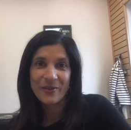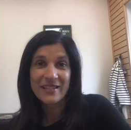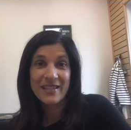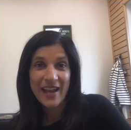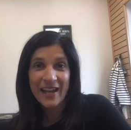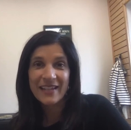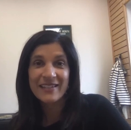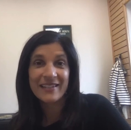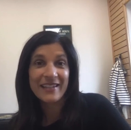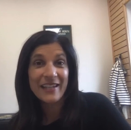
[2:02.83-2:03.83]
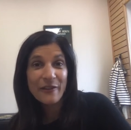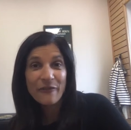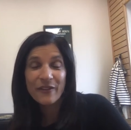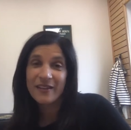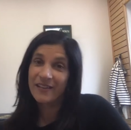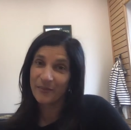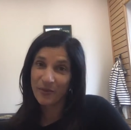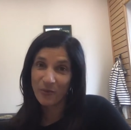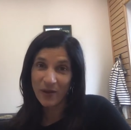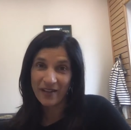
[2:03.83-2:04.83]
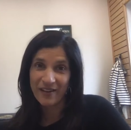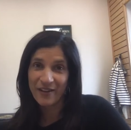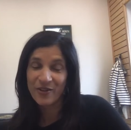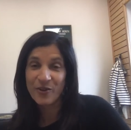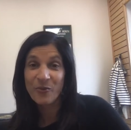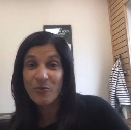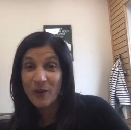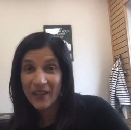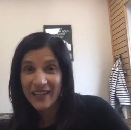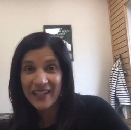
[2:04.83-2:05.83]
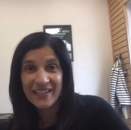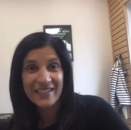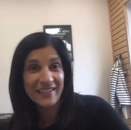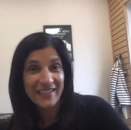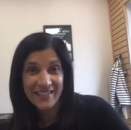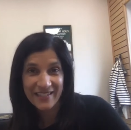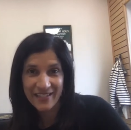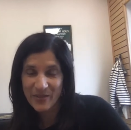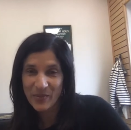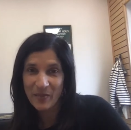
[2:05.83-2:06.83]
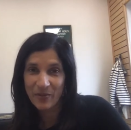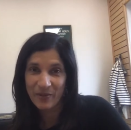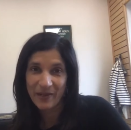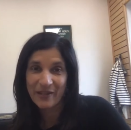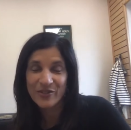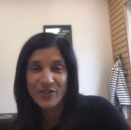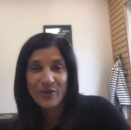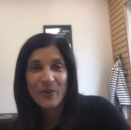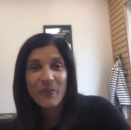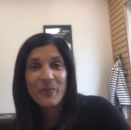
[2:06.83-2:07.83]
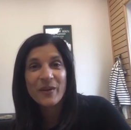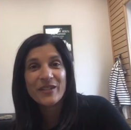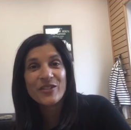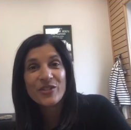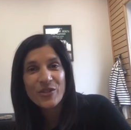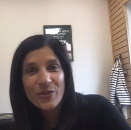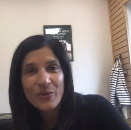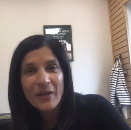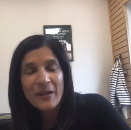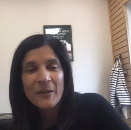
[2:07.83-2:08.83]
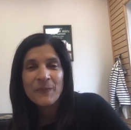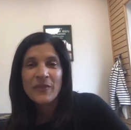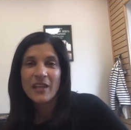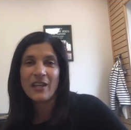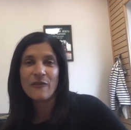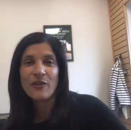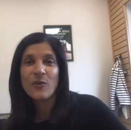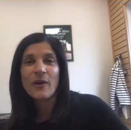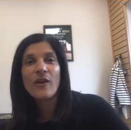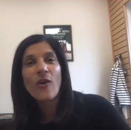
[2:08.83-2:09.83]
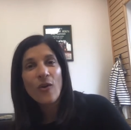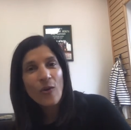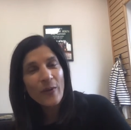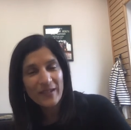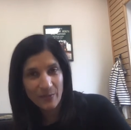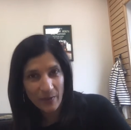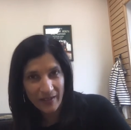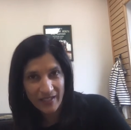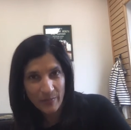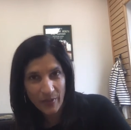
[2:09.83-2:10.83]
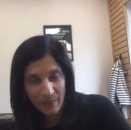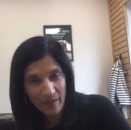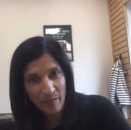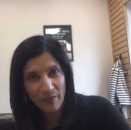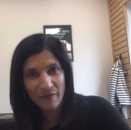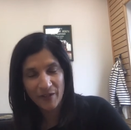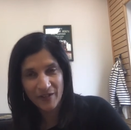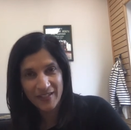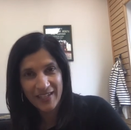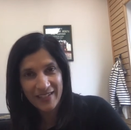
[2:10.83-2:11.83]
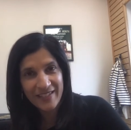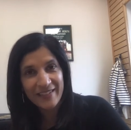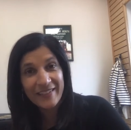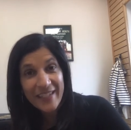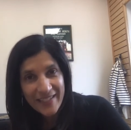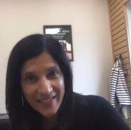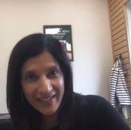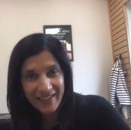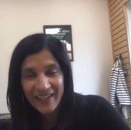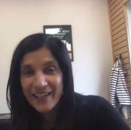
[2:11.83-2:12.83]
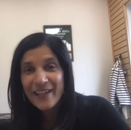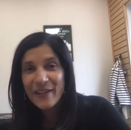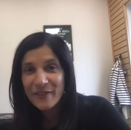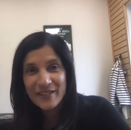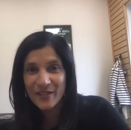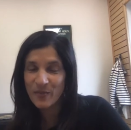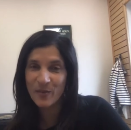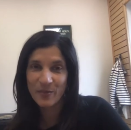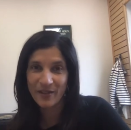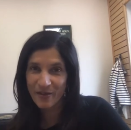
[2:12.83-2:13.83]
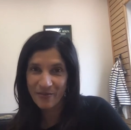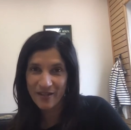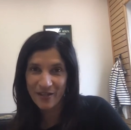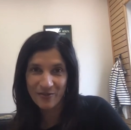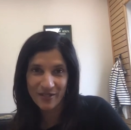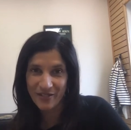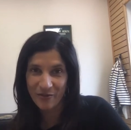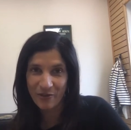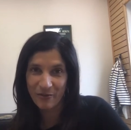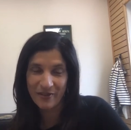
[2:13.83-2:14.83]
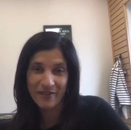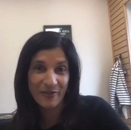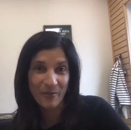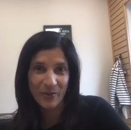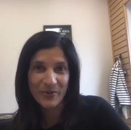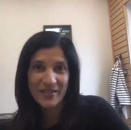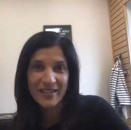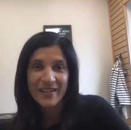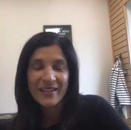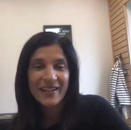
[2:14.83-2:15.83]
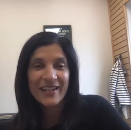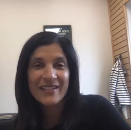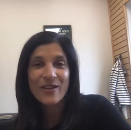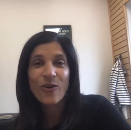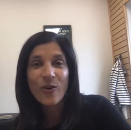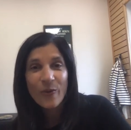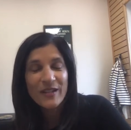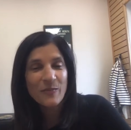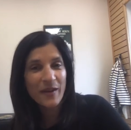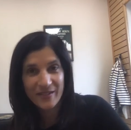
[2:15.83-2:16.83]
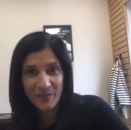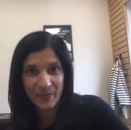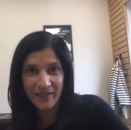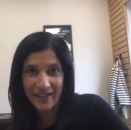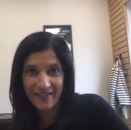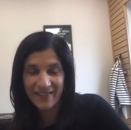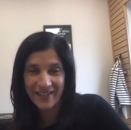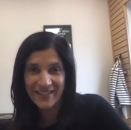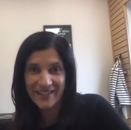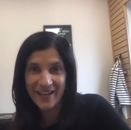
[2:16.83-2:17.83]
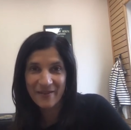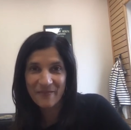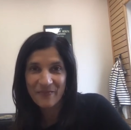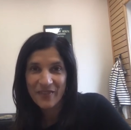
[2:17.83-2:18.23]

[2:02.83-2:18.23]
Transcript: was that if, number one, you're willing to listen to the people around you, but two, if you are always willing to put people first and to listen, even to the people that you think you disagree with the most, it's always possible to get things done.